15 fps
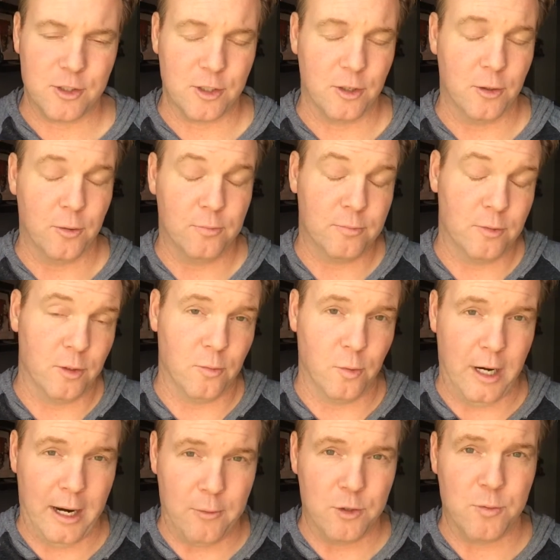So
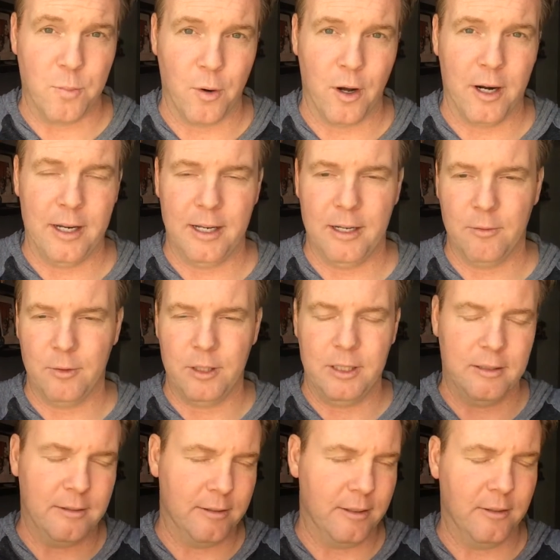when I was brought in,
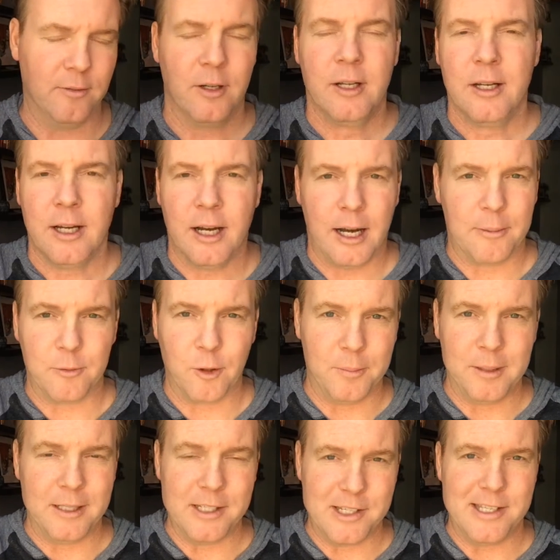I'm going to
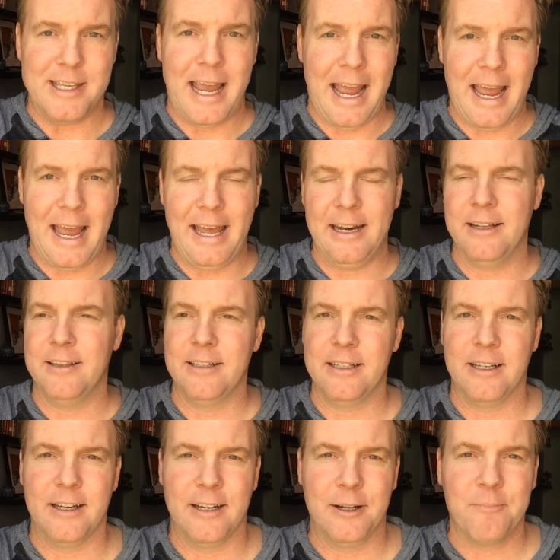be this dad in
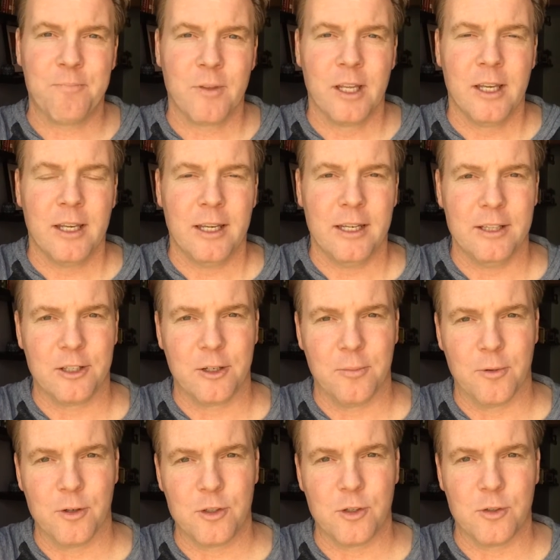the
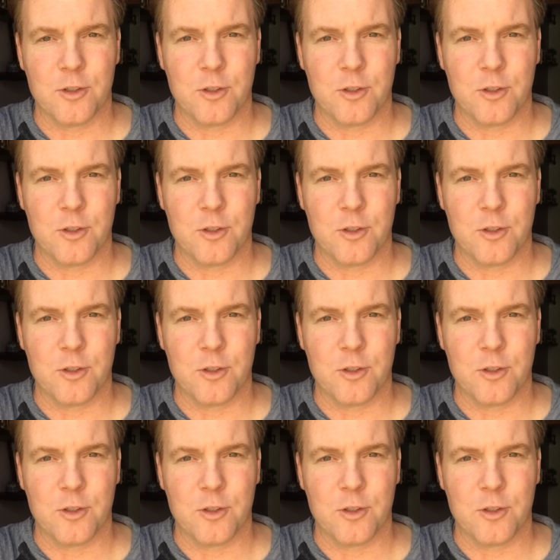commercial,